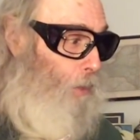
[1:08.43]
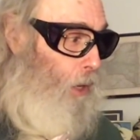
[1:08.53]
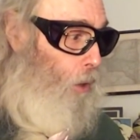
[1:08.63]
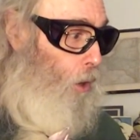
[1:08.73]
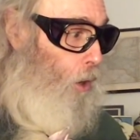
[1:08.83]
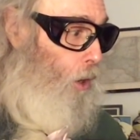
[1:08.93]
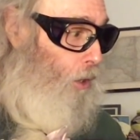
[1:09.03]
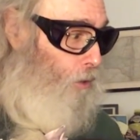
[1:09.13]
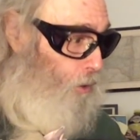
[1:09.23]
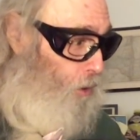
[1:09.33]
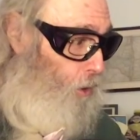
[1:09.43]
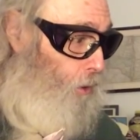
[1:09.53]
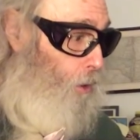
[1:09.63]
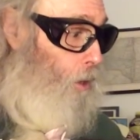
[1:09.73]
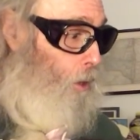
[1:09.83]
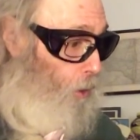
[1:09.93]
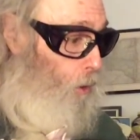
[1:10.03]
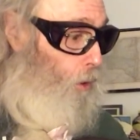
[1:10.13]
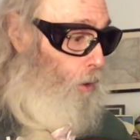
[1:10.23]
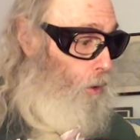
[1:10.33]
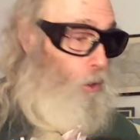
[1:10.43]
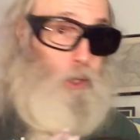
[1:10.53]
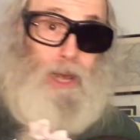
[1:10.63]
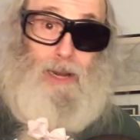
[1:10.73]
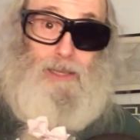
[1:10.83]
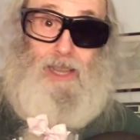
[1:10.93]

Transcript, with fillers: because you gotta